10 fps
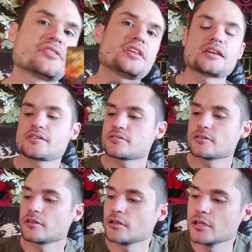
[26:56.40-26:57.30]
and
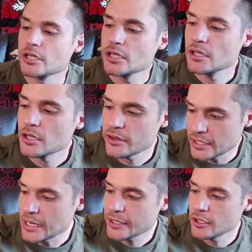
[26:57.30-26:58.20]
things
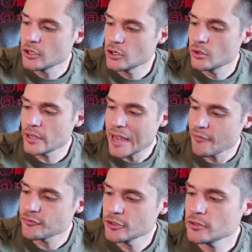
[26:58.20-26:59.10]
that I can go
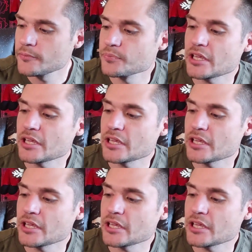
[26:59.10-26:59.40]
after,